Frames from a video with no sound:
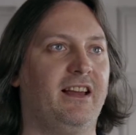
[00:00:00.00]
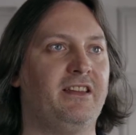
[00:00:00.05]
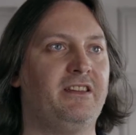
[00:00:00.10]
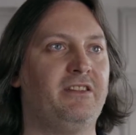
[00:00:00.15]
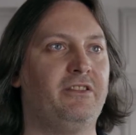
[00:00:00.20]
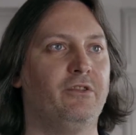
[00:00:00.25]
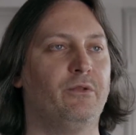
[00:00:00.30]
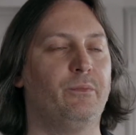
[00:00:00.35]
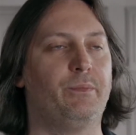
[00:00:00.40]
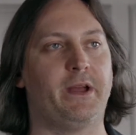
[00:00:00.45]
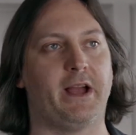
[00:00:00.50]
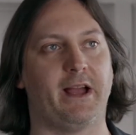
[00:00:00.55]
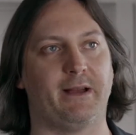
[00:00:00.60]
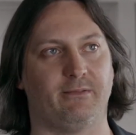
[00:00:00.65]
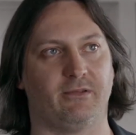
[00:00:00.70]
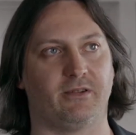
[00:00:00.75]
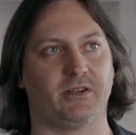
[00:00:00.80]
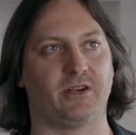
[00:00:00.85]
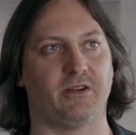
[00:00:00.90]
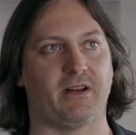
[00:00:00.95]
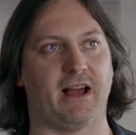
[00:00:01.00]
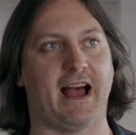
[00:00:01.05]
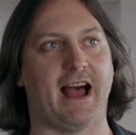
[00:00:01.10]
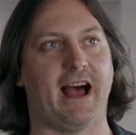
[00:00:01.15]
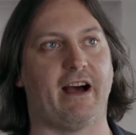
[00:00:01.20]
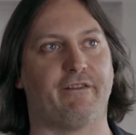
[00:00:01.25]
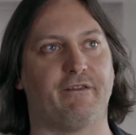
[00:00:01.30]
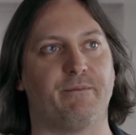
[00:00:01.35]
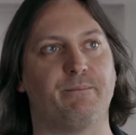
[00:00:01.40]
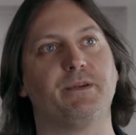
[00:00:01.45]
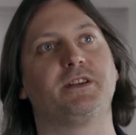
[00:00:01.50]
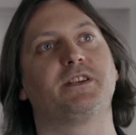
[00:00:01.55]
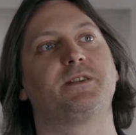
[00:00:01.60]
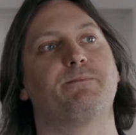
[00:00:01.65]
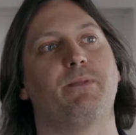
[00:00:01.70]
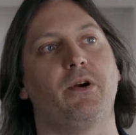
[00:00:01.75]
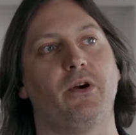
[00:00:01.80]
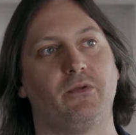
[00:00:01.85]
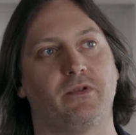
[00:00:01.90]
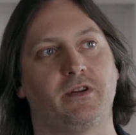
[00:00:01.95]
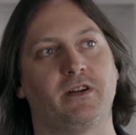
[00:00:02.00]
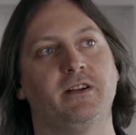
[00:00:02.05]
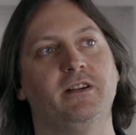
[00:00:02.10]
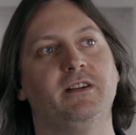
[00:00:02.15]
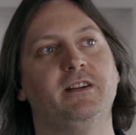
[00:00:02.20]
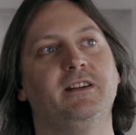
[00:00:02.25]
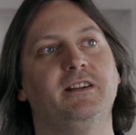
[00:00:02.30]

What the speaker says: you'll be able to have bespoke